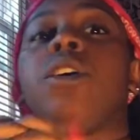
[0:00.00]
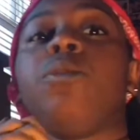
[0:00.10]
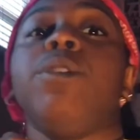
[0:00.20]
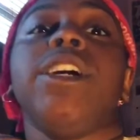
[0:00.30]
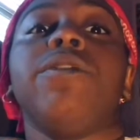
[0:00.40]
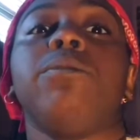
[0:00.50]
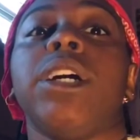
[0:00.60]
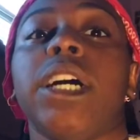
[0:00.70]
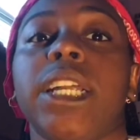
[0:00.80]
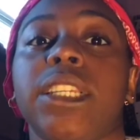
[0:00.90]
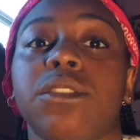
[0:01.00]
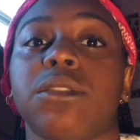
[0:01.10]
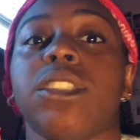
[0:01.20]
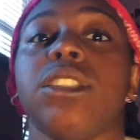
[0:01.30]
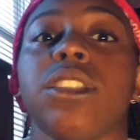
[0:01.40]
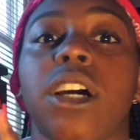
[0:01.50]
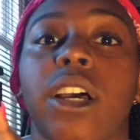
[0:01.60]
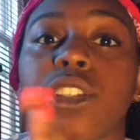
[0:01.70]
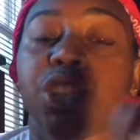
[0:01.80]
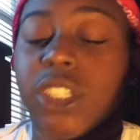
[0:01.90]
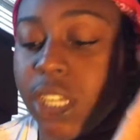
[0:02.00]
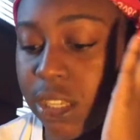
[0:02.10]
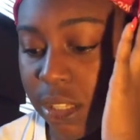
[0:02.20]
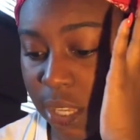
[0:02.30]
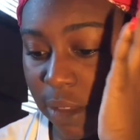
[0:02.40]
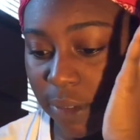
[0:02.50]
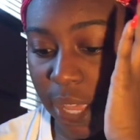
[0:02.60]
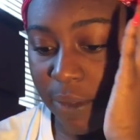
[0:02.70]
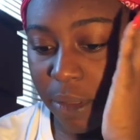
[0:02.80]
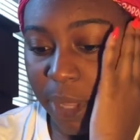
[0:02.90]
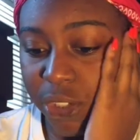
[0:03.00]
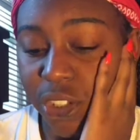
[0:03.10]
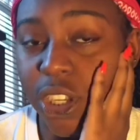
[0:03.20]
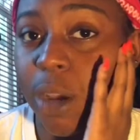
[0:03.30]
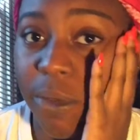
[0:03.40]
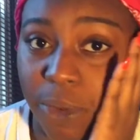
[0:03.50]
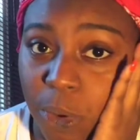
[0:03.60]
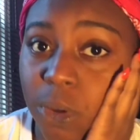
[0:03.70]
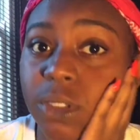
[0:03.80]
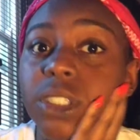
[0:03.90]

with my little sister Shanice, if I haven't mentioned her before.